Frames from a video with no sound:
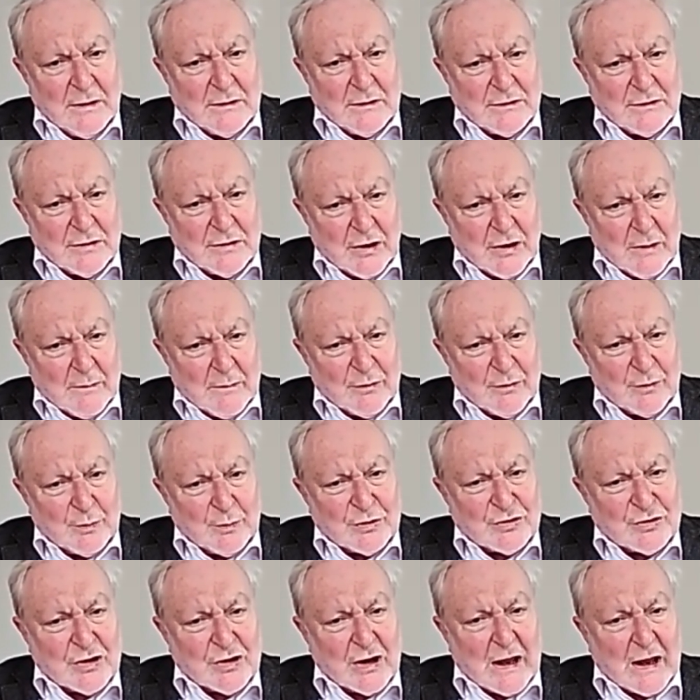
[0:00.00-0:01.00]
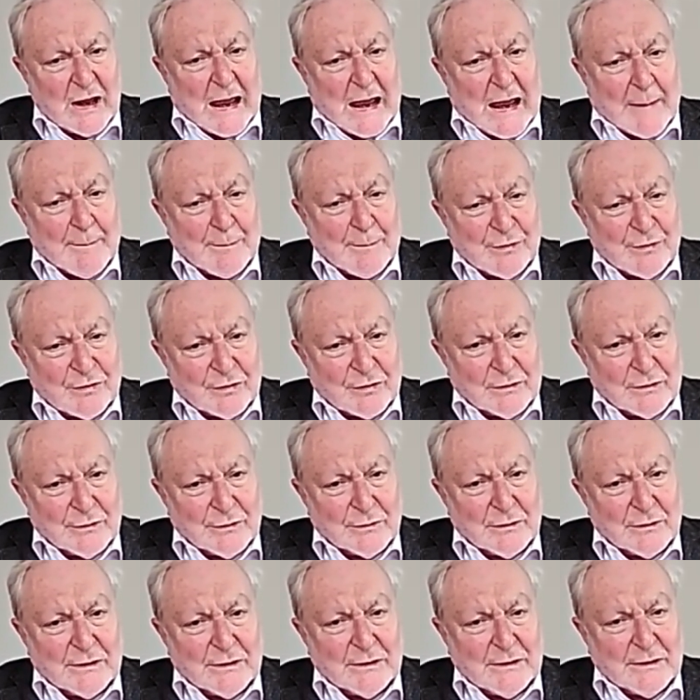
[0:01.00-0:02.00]
terms which are
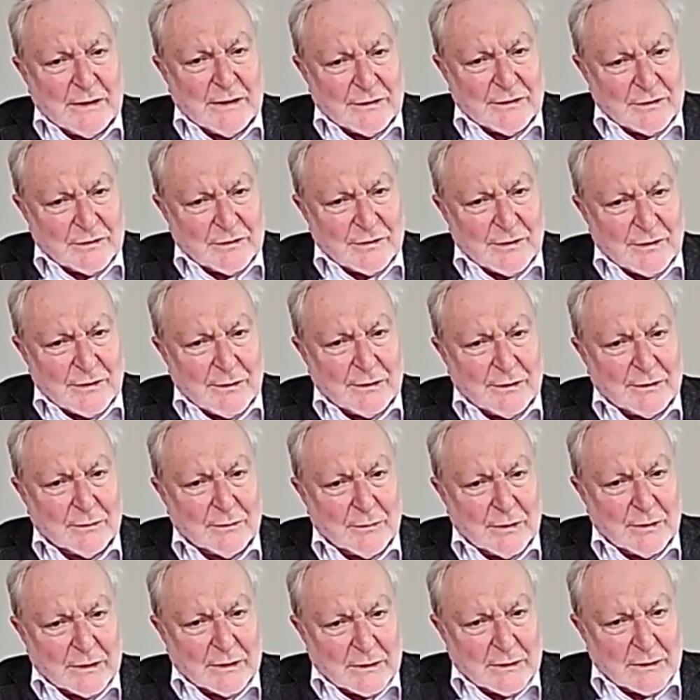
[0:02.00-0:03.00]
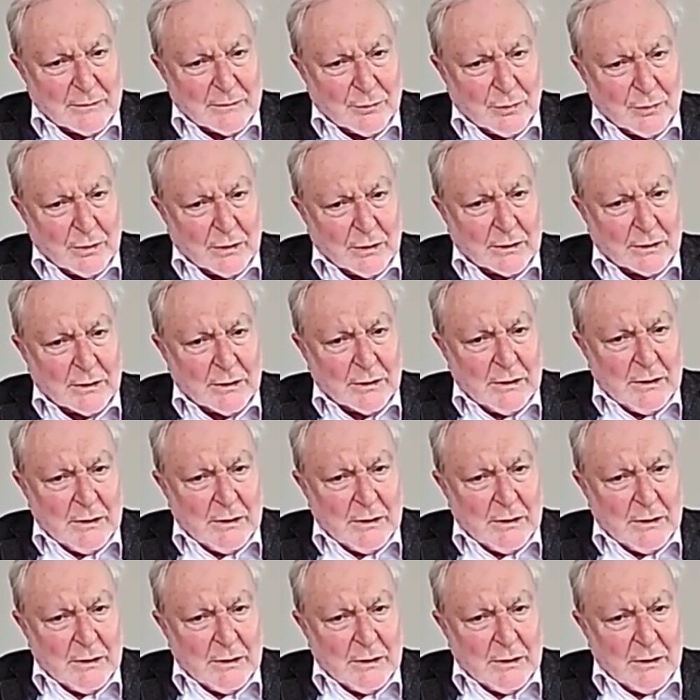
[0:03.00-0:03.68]
absolutely necessary to make it work.